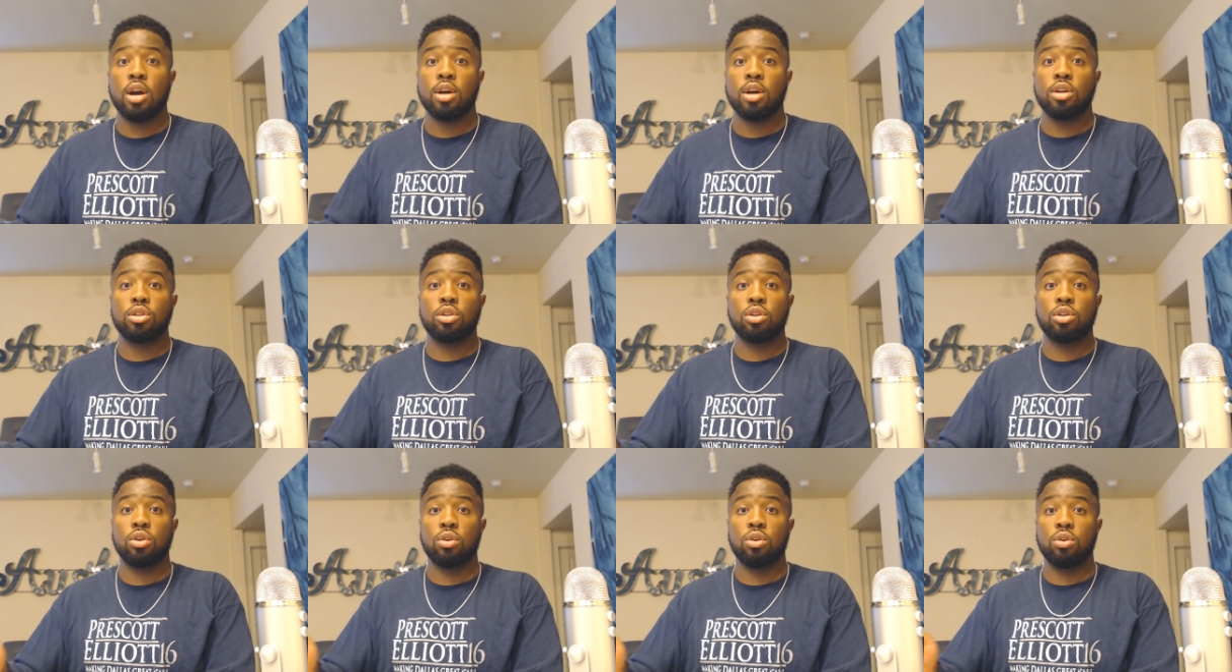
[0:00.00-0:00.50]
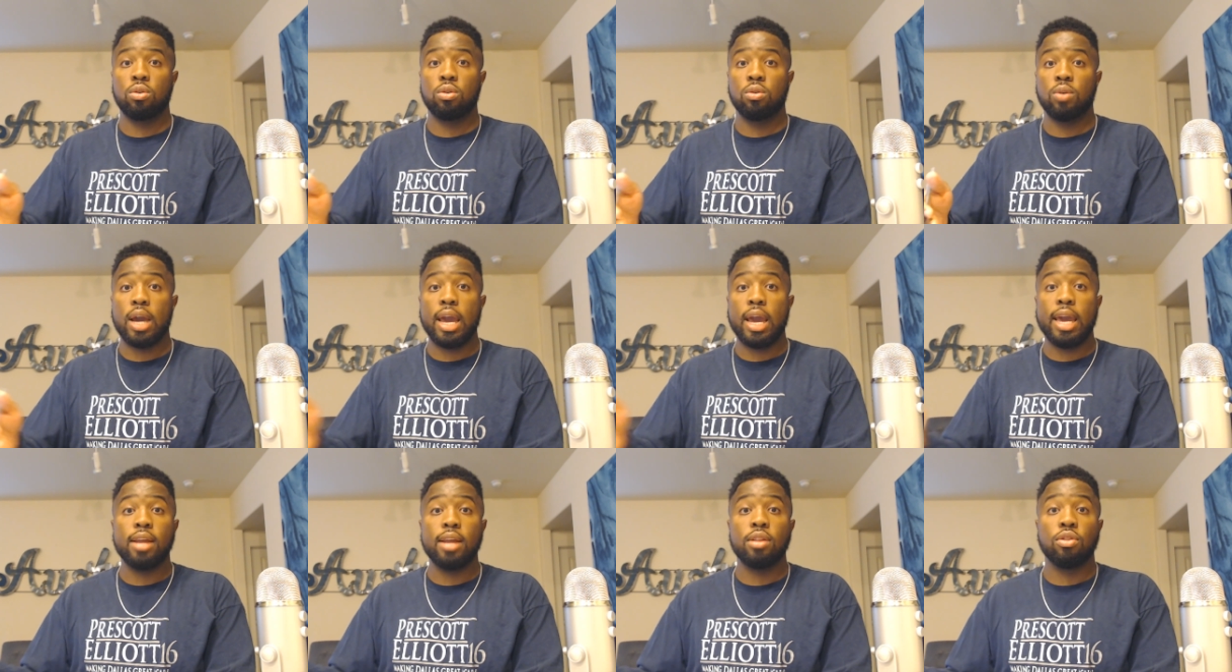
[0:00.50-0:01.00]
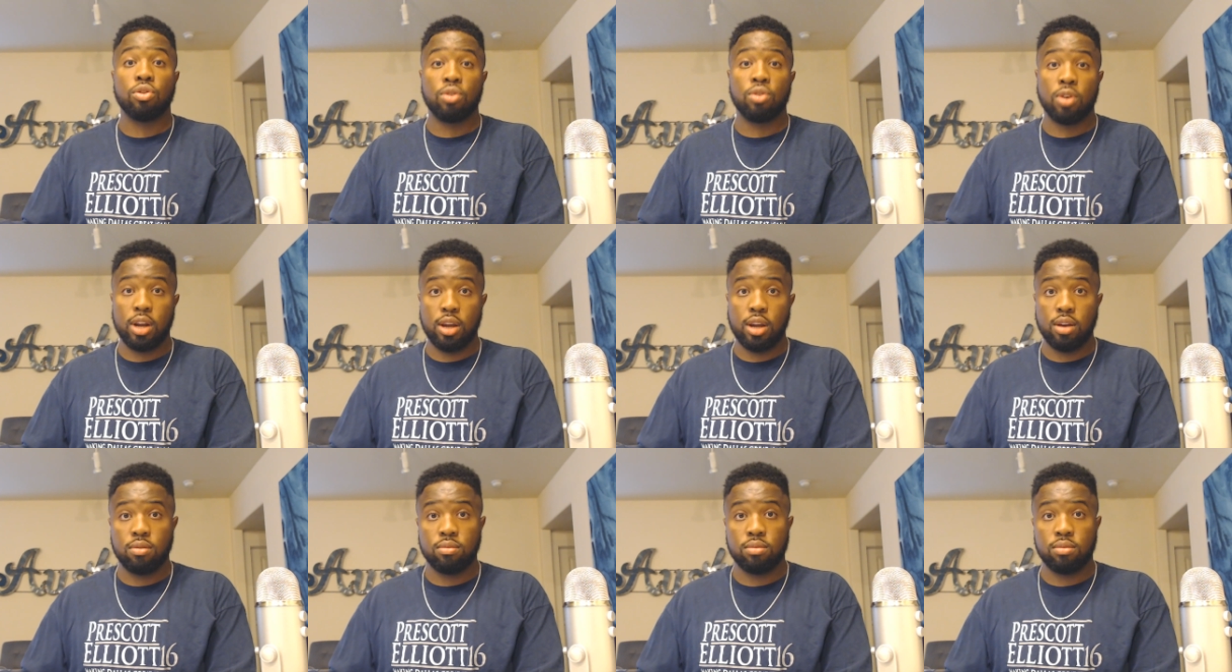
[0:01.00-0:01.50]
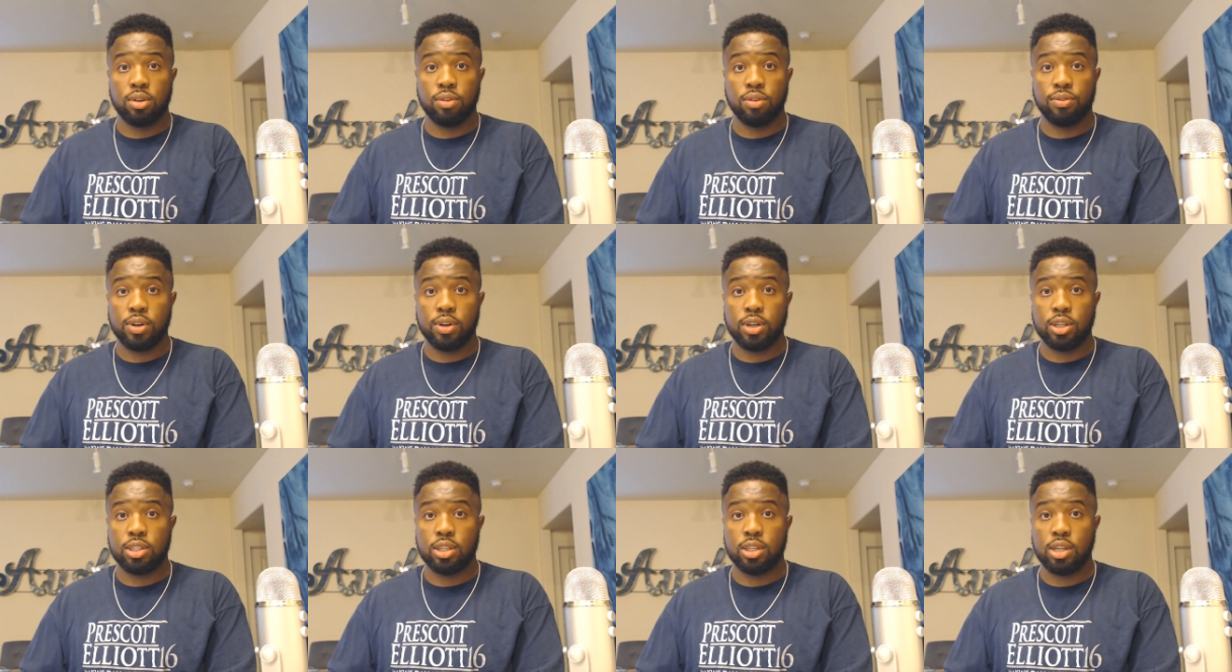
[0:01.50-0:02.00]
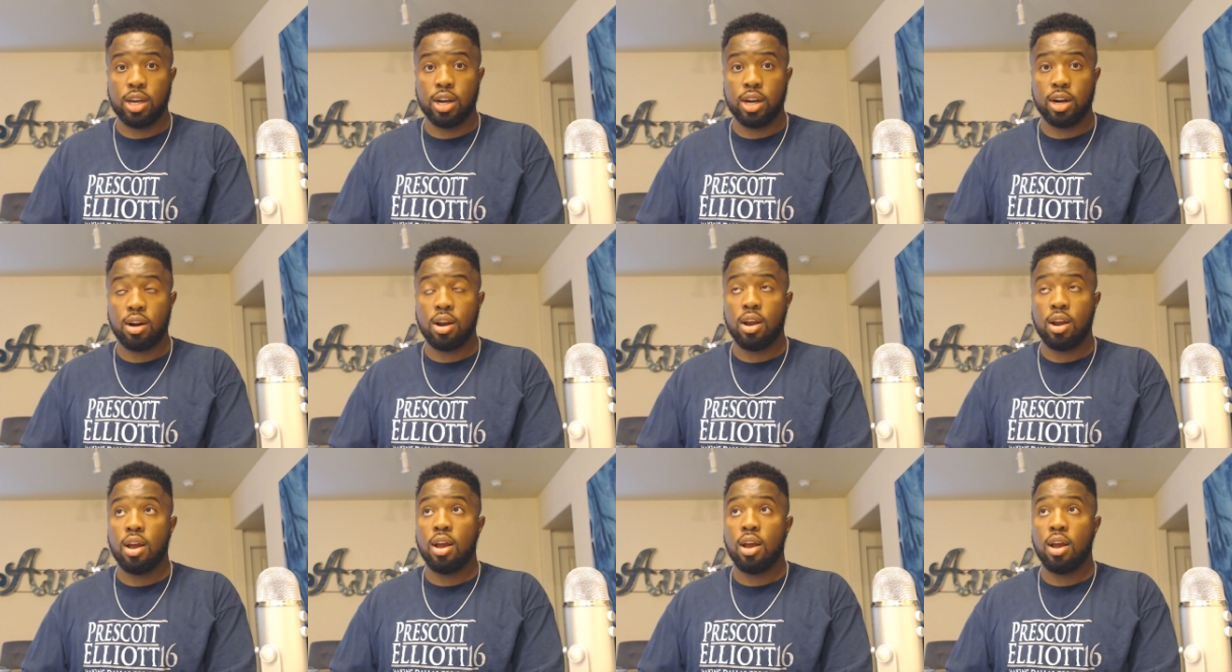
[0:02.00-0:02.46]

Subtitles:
to 8-3 to finish the year.